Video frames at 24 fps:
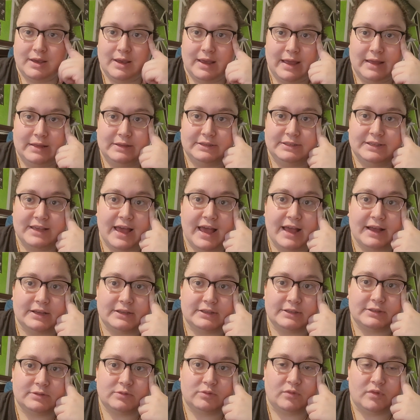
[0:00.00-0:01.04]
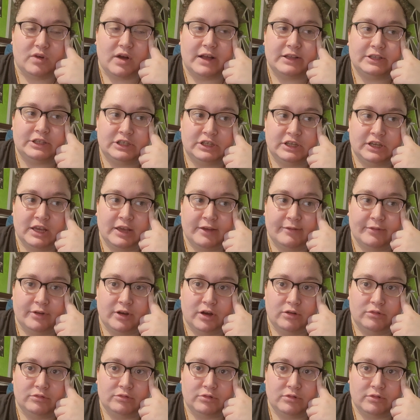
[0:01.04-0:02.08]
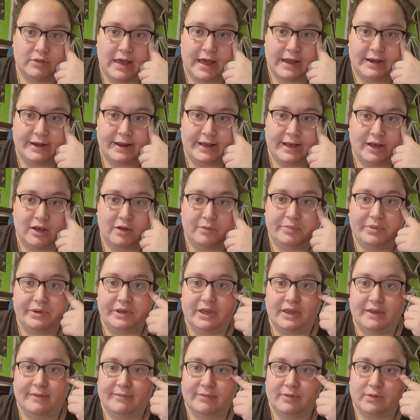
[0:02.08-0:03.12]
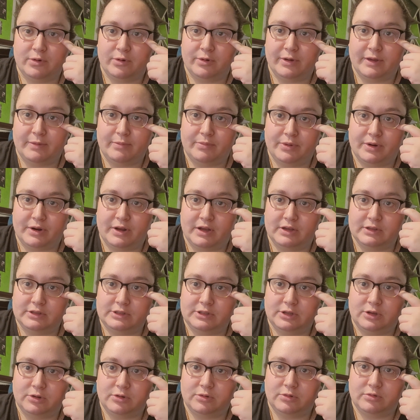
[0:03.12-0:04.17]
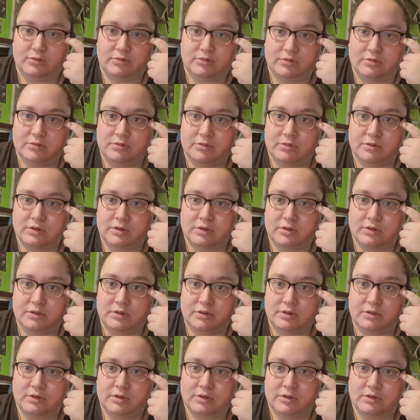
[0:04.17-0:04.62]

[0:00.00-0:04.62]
and Dex watching him go through that and helping him through it, but also